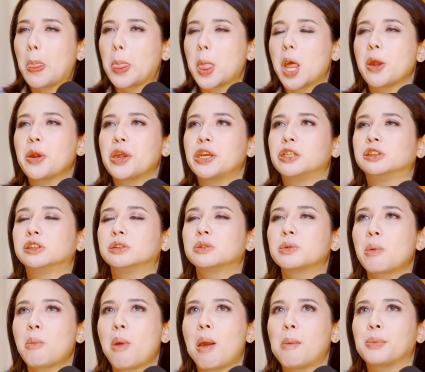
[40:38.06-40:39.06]
And I do
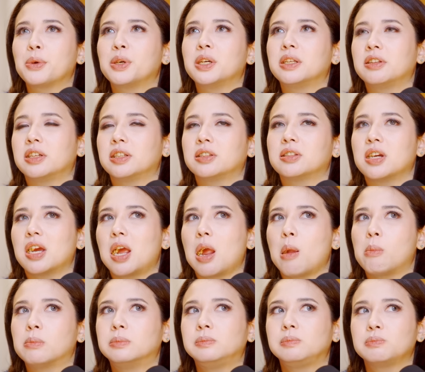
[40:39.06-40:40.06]
remember at that
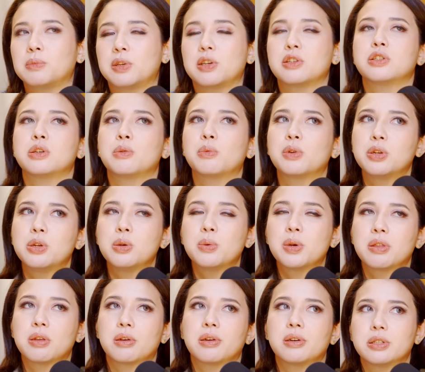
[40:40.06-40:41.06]
time, because you were new
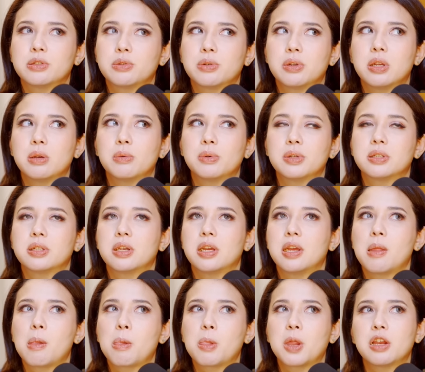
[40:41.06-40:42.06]
in the country, you would
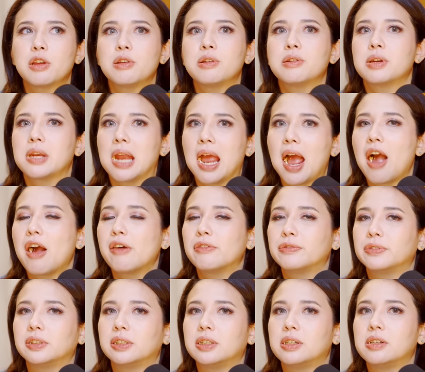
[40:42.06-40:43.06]
say that you didn't
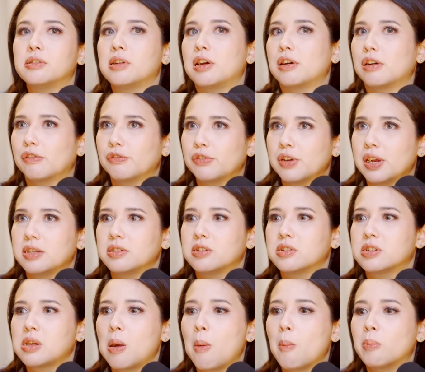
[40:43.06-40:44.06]
have a lot of
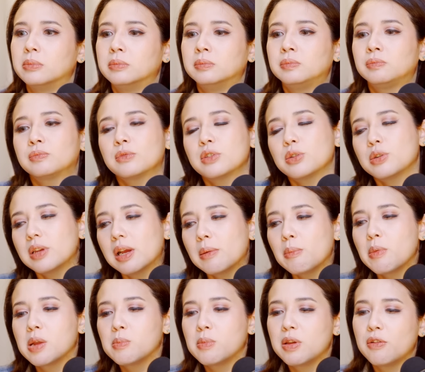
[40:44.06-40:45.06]
friends. So that
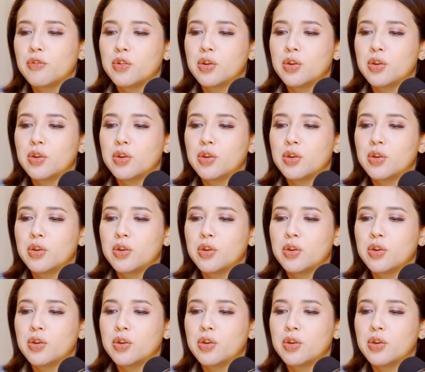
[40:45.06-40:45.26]
made me feel...